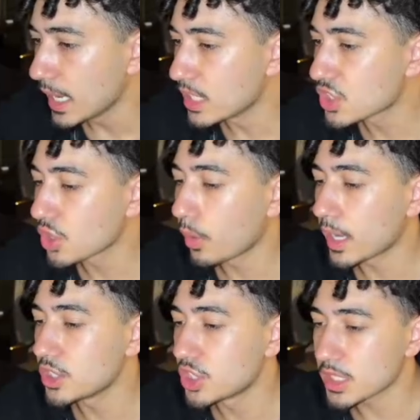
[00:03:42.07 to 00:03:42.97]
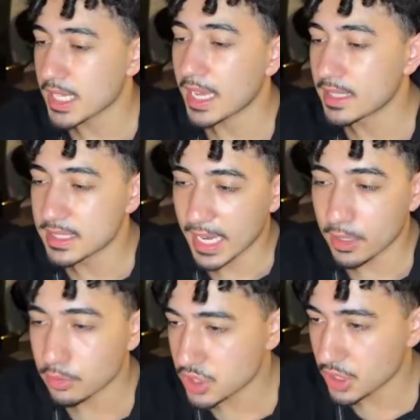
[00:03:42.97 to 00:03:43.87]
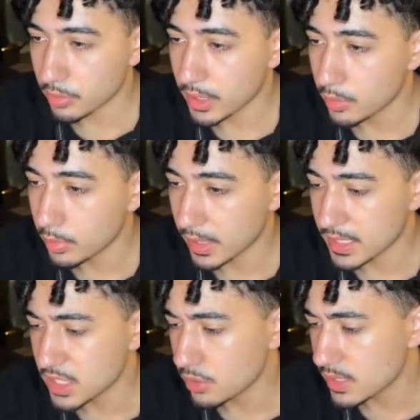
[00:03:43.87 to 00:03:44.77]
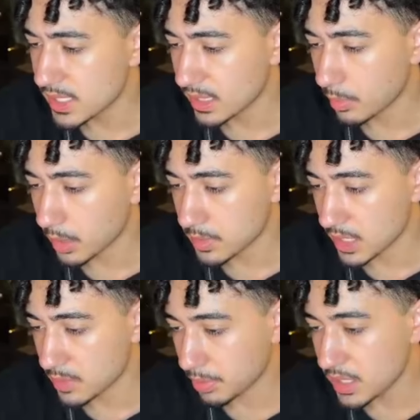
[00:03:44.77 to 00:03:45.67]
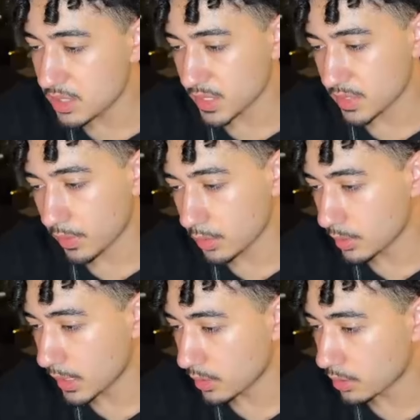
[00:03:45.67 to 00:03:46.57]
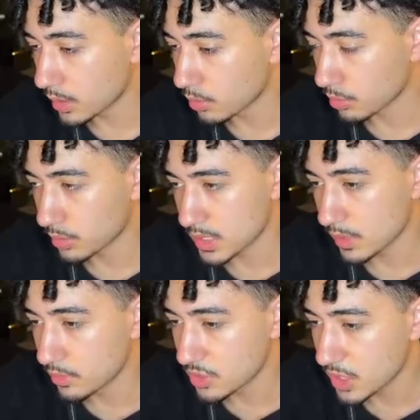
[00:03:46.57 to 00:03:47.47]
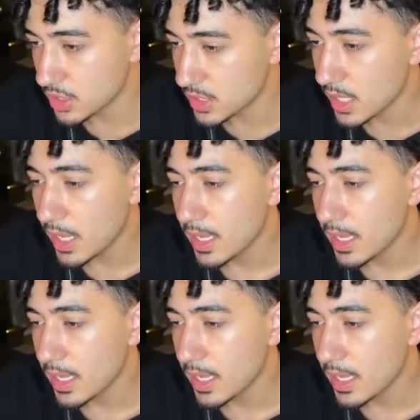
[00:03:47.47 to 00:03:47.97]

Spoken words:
And so I just had the title generated with Etsy. You can see at the bottom it says, please fix the following error in order to save your changes.